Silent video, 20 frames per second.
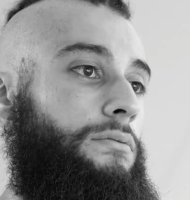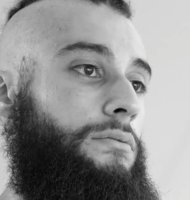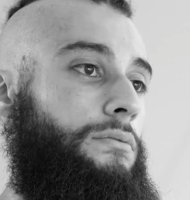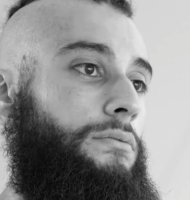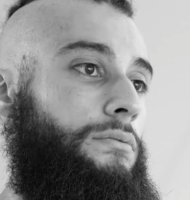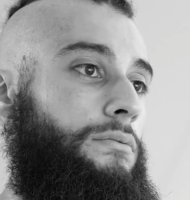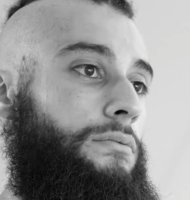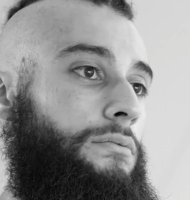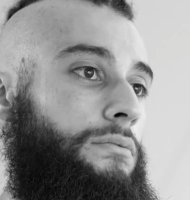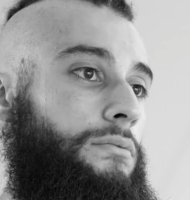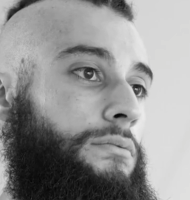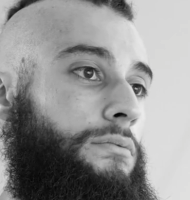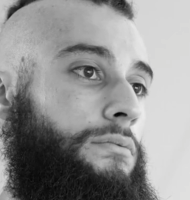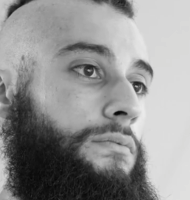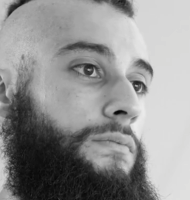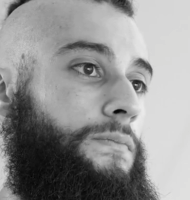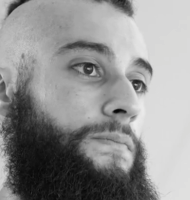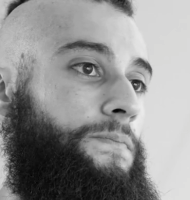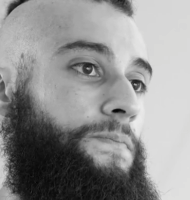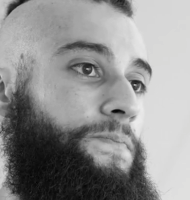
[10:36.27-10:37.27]

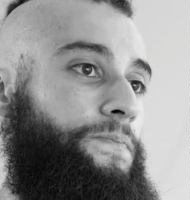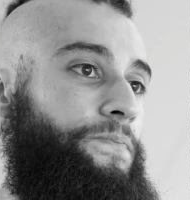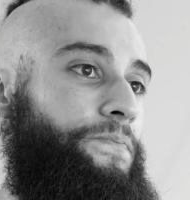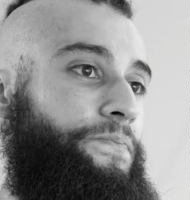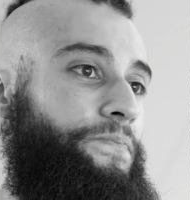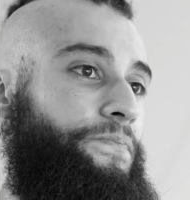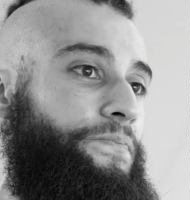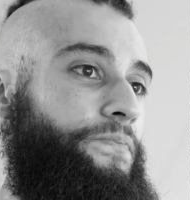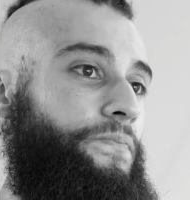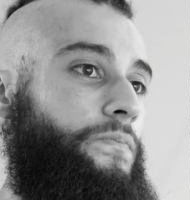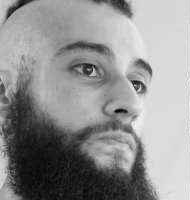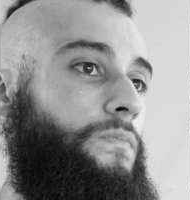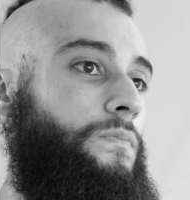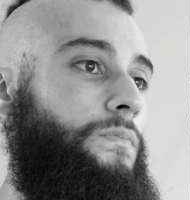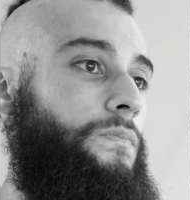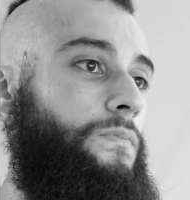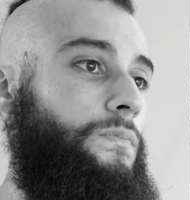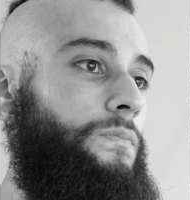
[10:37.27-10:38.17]
(silence)